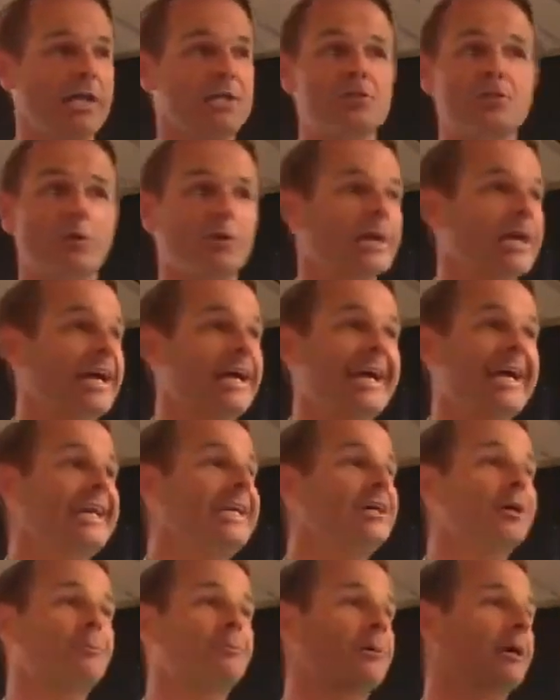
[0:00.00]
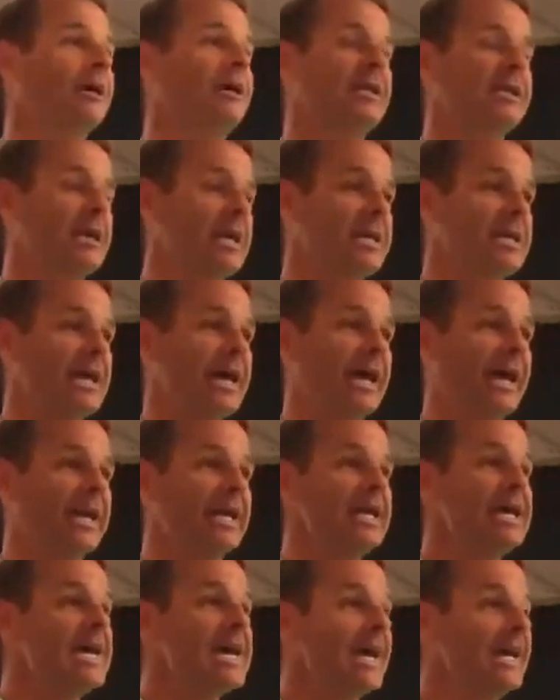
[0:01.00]
He's throwing out any old prayer he can get,
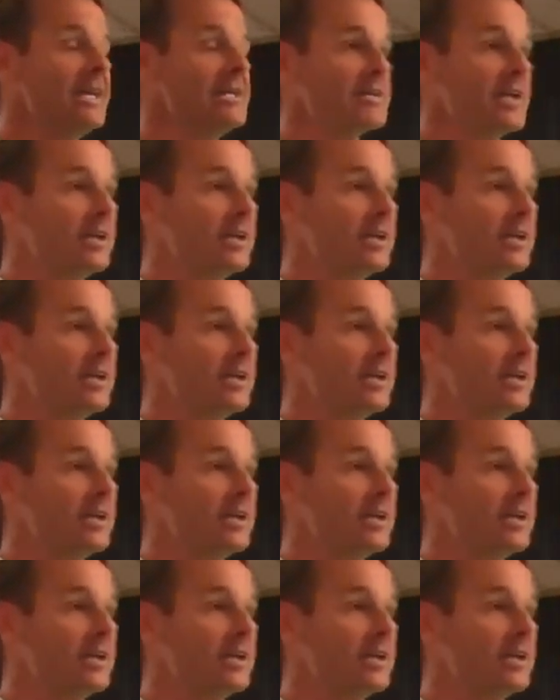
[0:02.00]
and he's